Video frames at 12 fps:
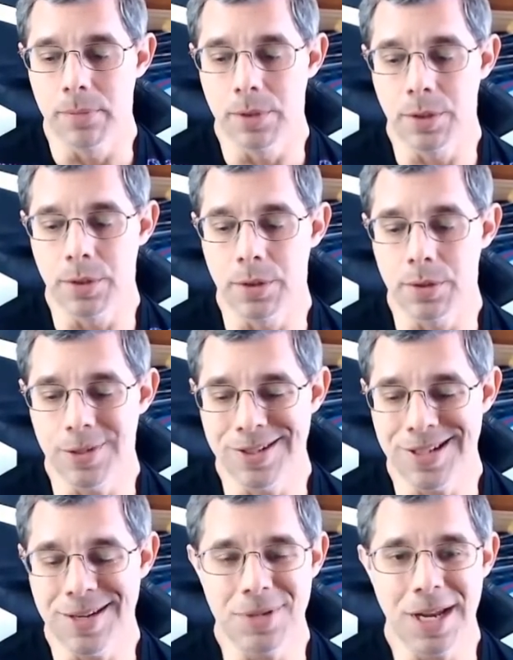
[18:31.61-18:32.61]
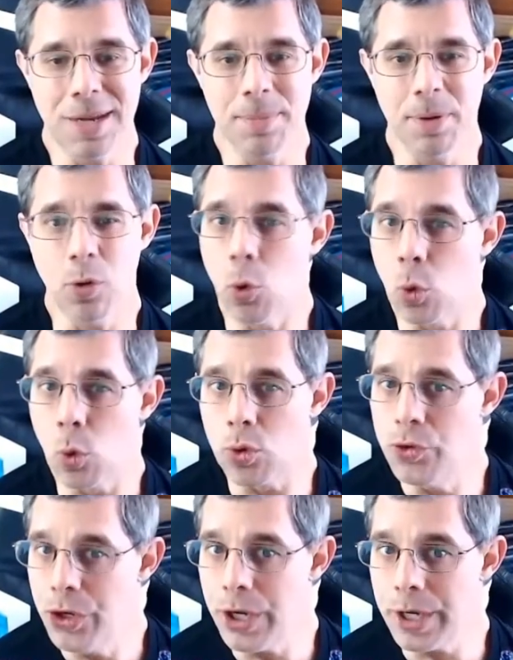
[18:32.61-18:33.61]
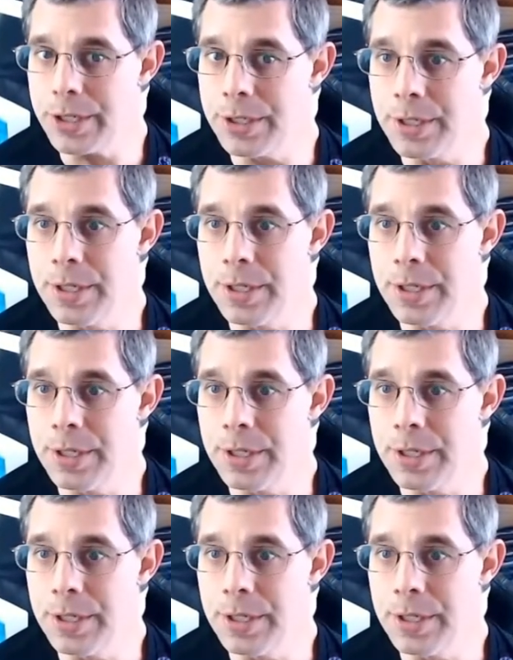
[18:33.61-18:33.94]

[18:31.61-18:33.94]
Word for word: They're the same type of core nut,